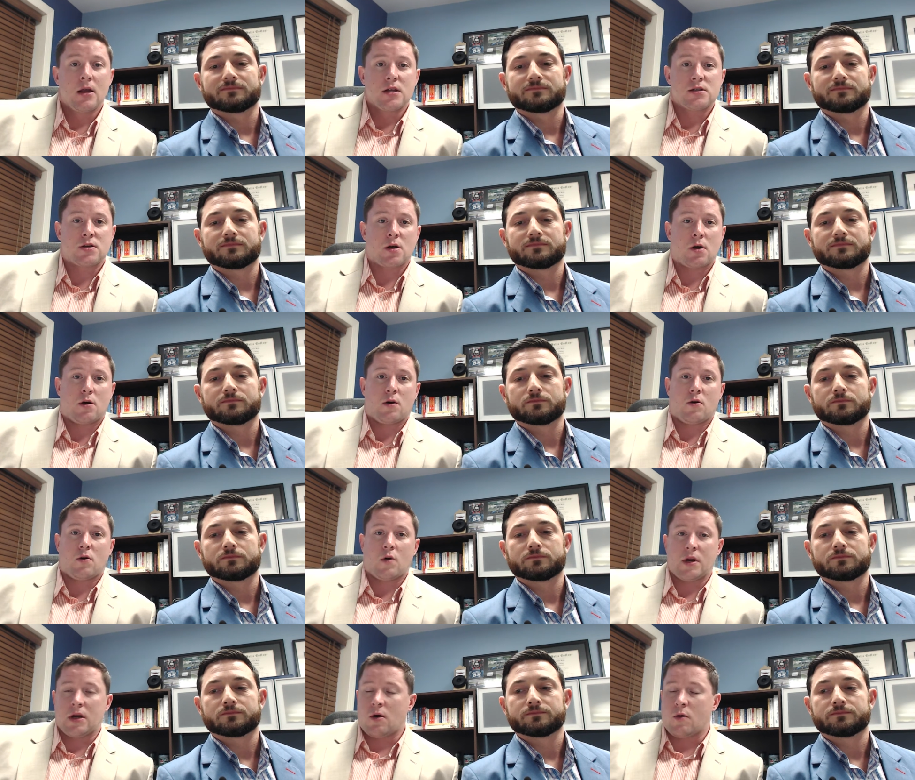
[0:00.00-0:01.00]

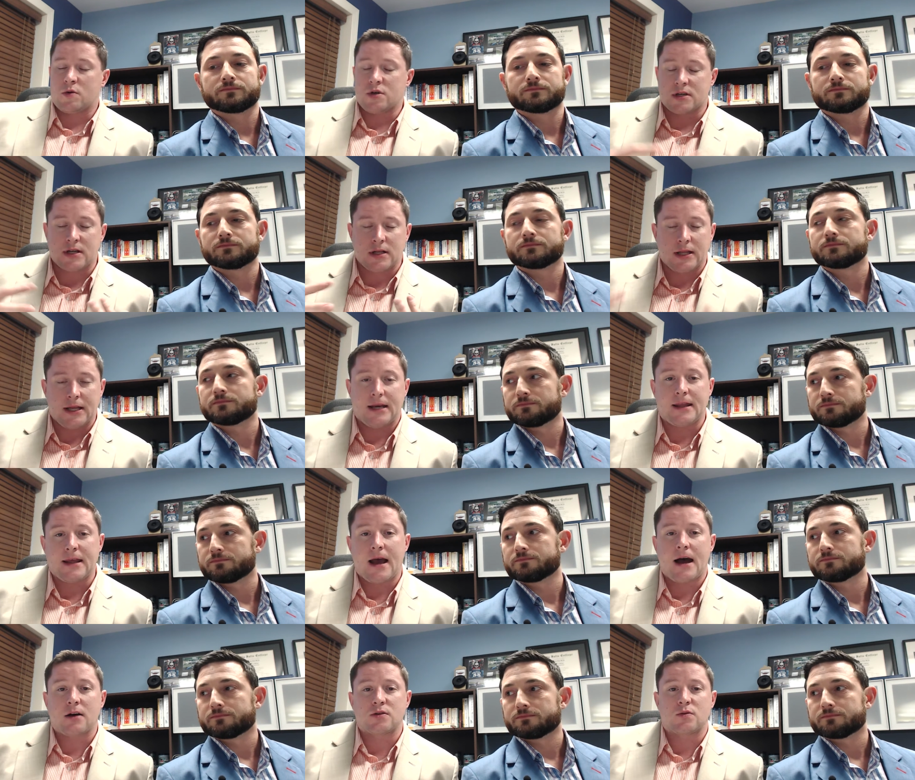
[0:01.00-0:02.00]
Speaker 1: So, you know, just cleaning the
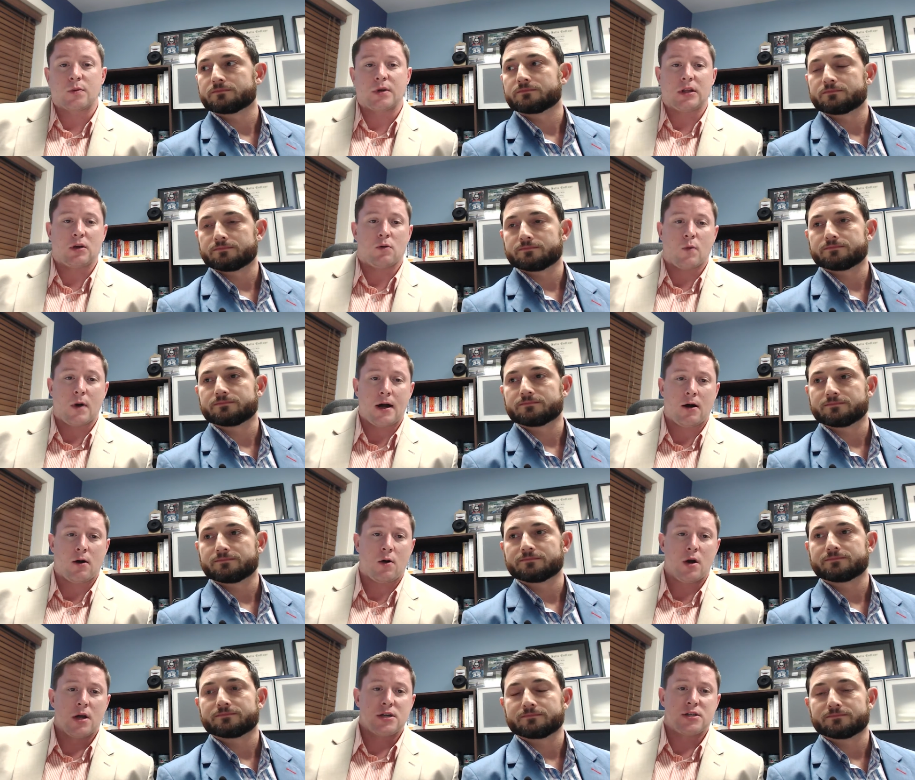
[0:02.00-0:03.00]
house really
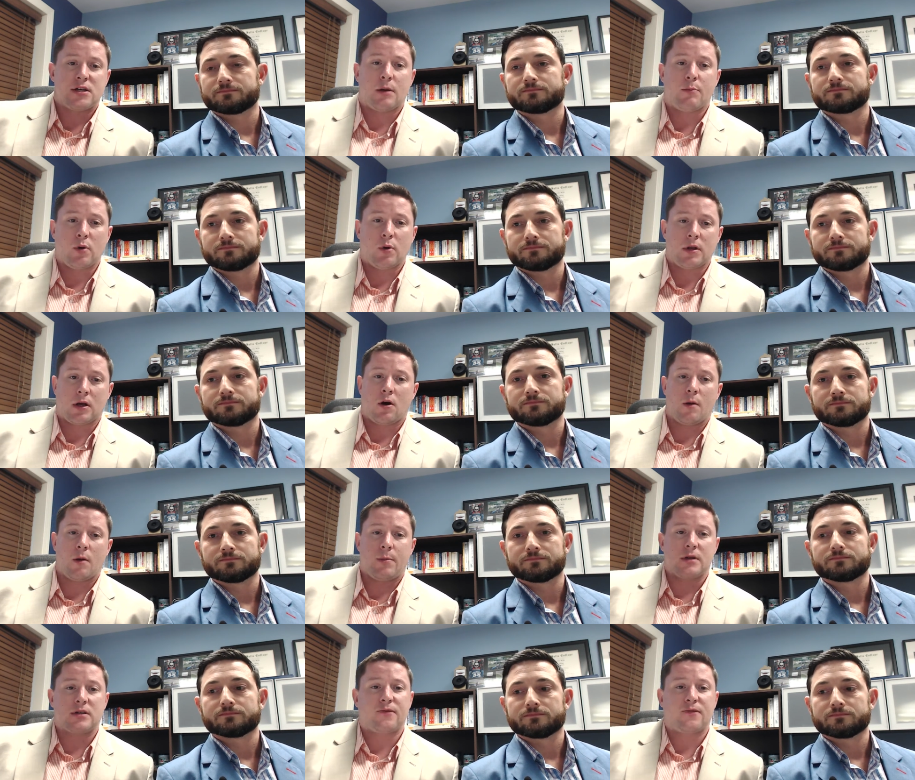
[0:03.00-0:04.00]
well, shampooing the
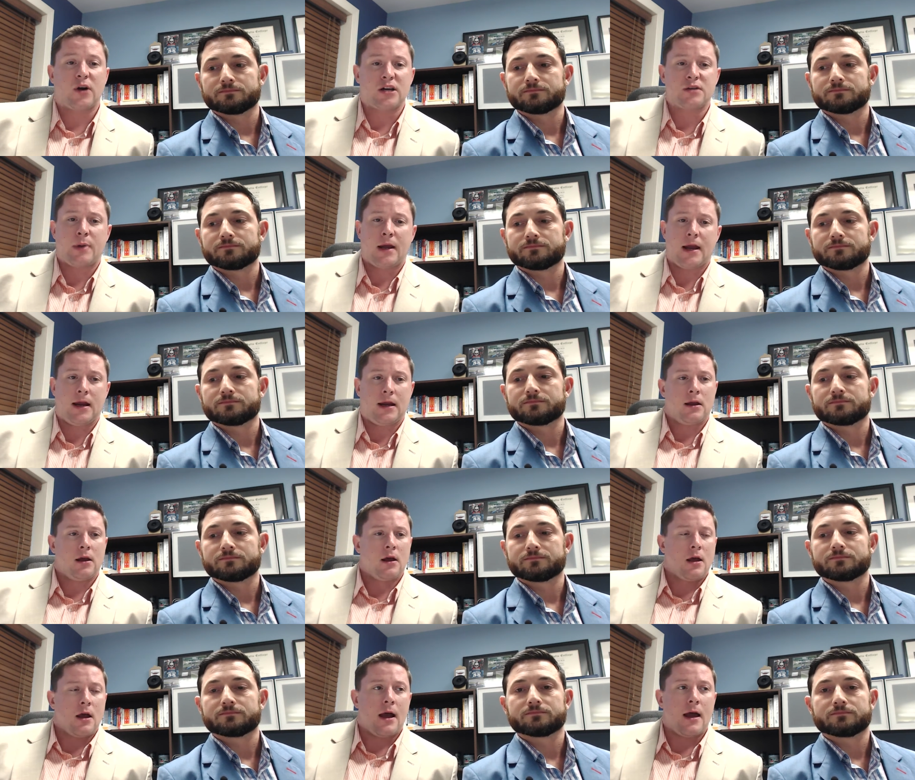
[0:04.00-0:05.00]
carpets, fresh paint,
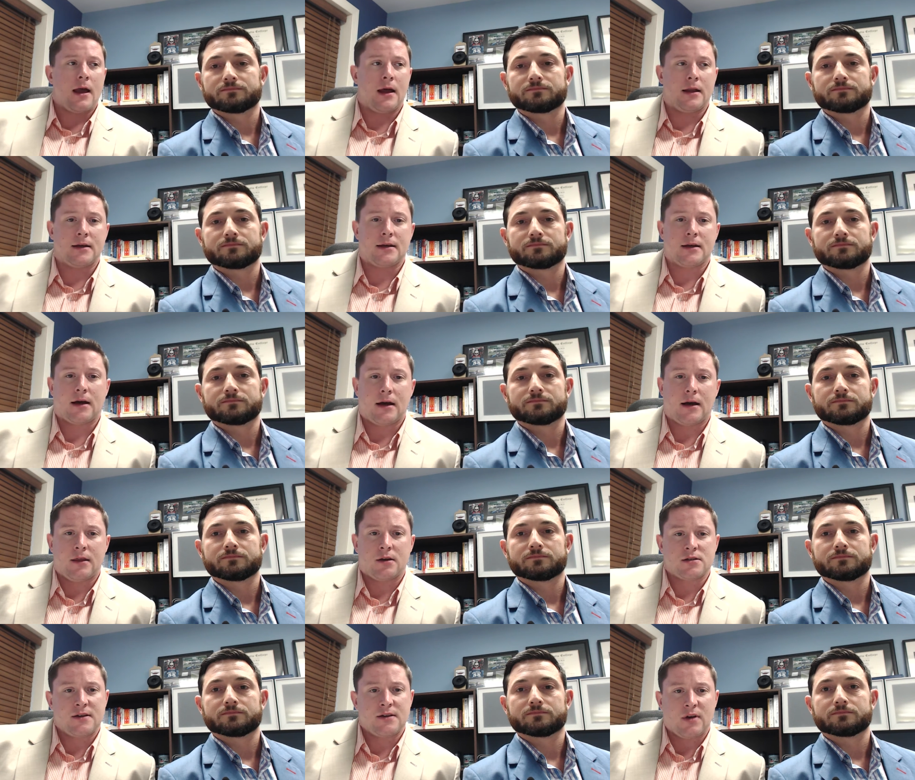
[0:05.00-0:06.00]
and uh,
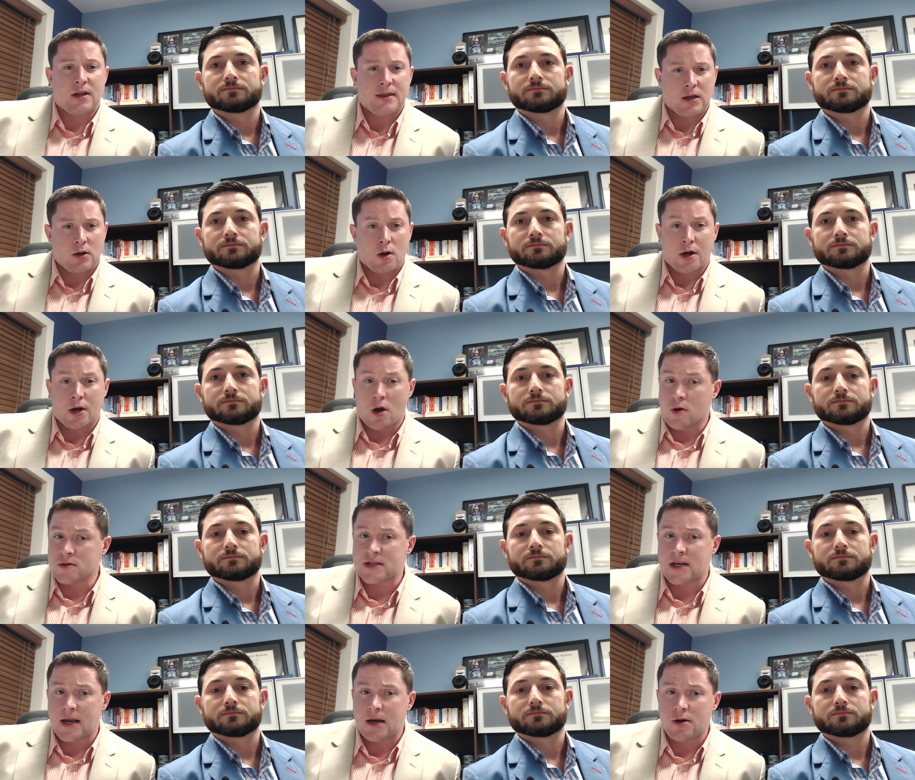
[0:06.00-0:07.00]
there's even a thing called an
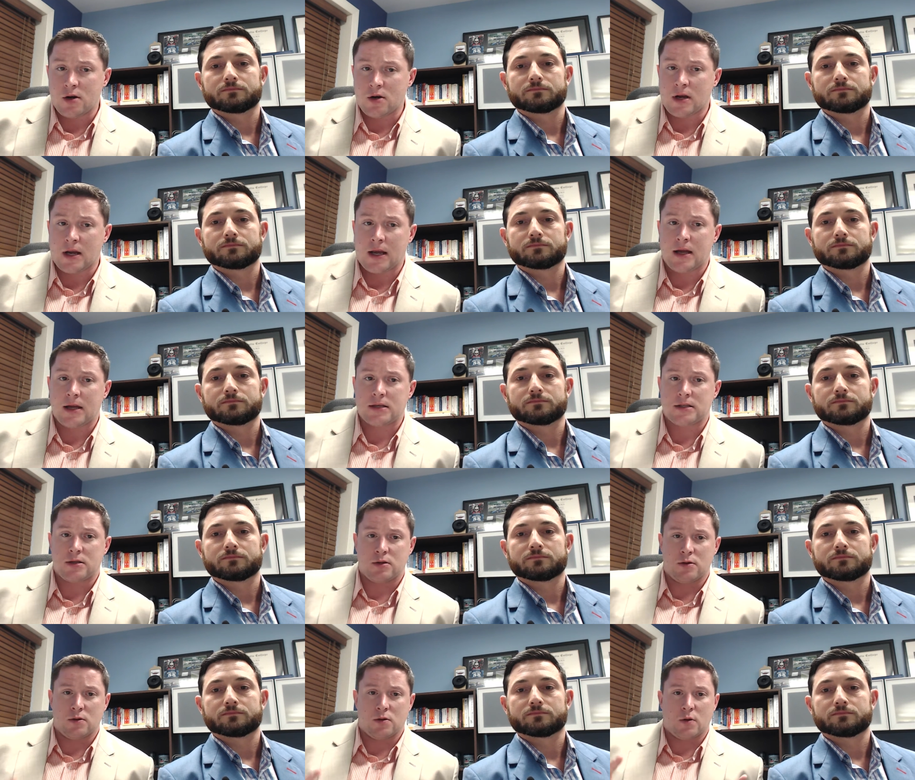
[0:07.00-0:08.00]
ozonator you can get
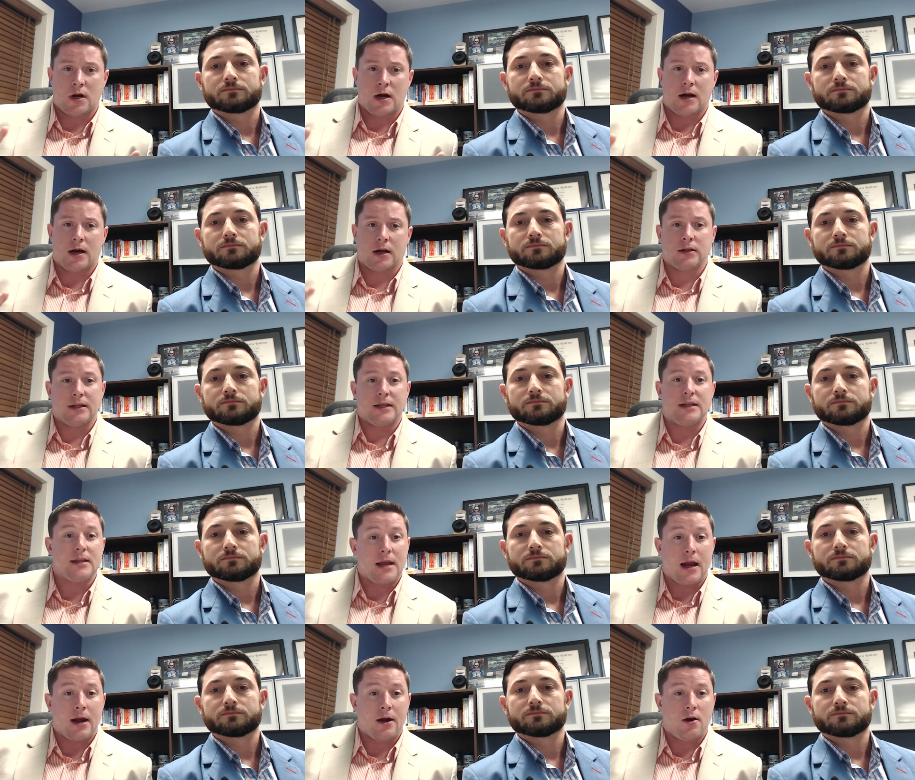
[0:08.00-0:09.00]
to uh, clean
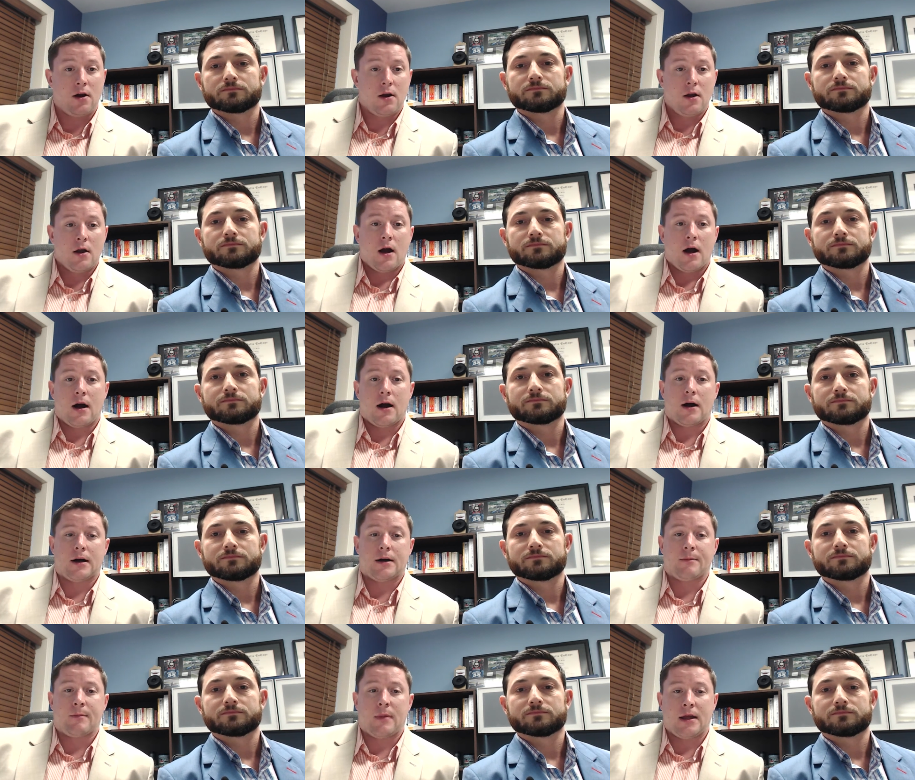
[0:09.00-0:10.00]
the air,
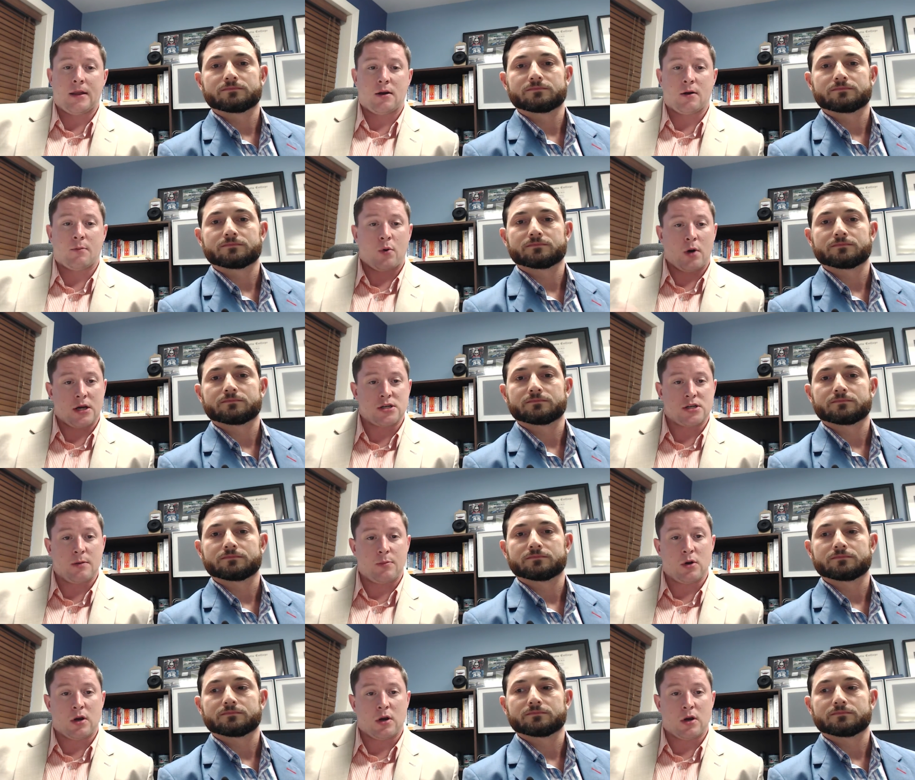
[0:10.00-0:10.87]
um, and they're pretty cheap.